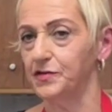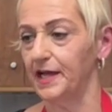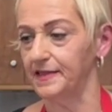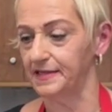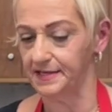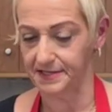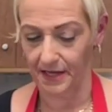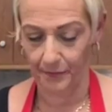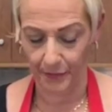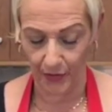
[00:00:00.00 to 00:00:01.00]
It doesn't
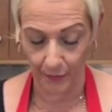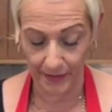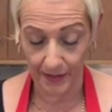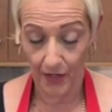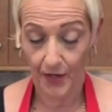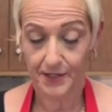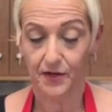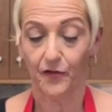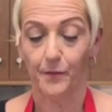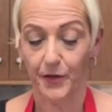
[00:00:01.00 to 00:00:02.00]
take very long to get
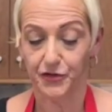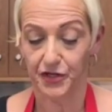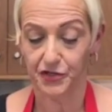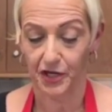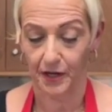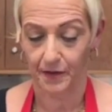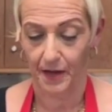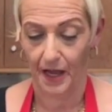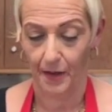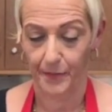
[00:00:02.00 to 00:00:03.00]
this going.
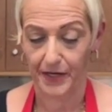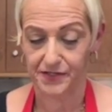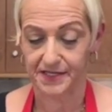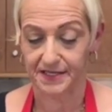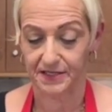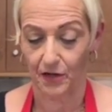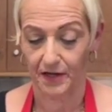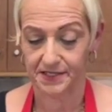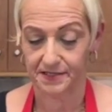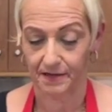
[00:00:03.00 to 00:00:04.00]
So I've got my
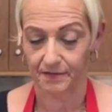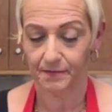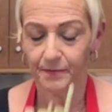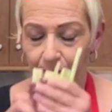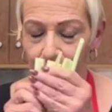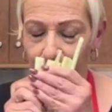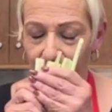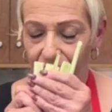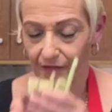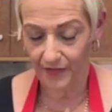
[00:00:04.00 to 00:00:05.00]
ginger bash. This
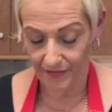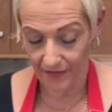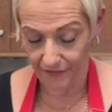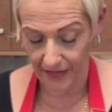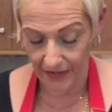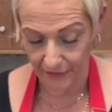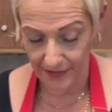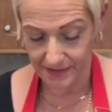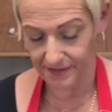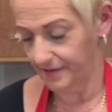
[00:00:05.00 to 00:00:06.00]
is nice and
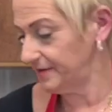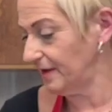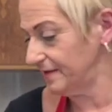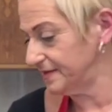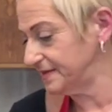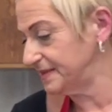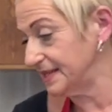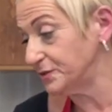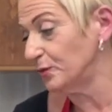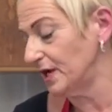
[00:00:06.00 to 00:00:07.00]
very, very
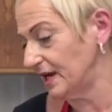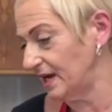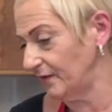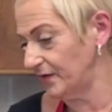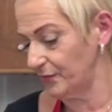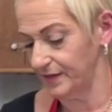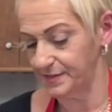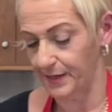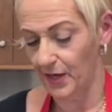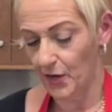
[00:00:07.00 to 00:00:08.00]
fragrant. Now,
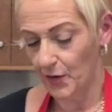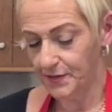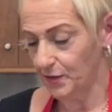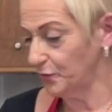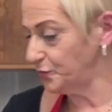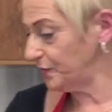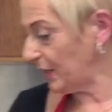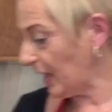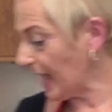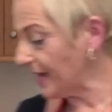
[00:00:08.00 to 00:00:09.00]
it's a really
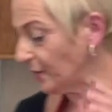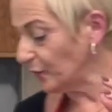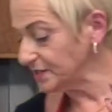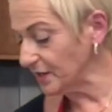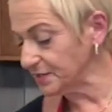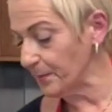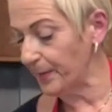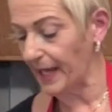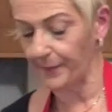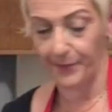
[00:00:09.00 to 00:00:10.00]
lovely recipe. So I'll do